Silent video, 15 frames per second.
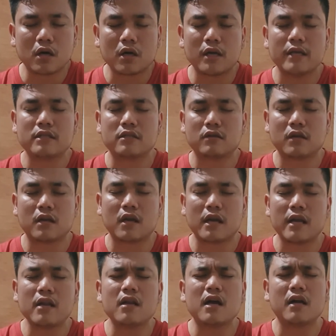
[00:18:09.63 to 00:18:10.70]
it's
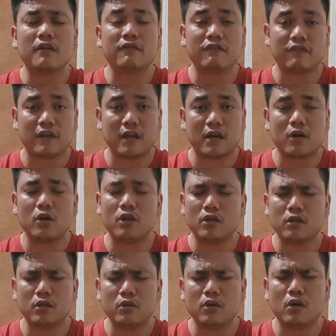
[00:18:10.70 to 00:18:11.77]
kind of unfair,
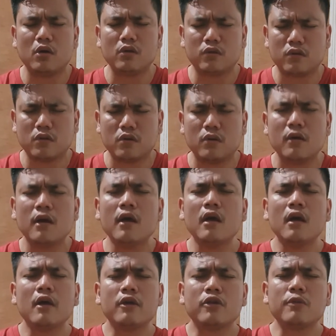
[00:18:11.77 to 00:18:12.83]
although
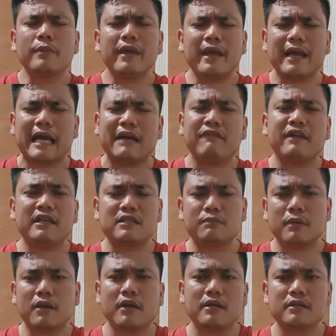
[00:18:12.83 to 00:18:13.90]
you may have
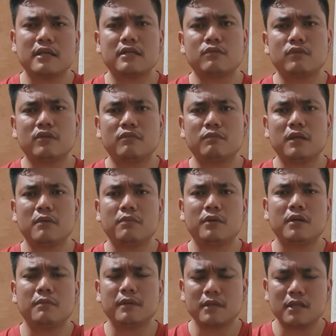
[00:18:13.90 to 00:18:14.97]
experiences with
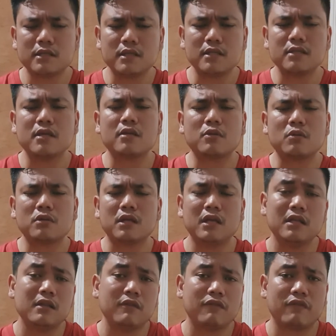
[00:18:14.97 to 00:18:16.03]
people, but this is a totally
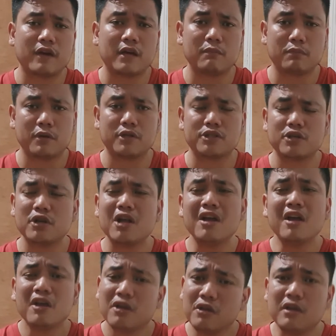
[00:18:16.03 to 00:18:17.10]
different person.
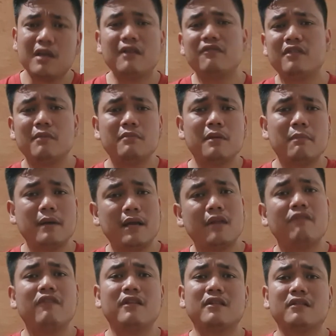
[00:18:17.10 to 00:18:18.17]
You give them the
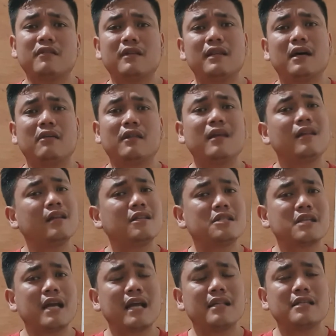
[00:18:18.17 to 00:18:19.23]
benefit of the doubt and the
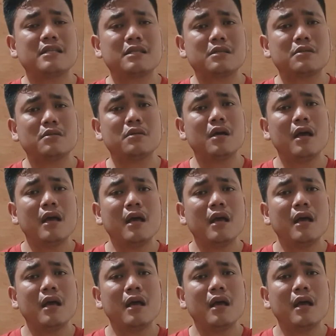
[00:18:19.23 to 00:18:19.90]
chance to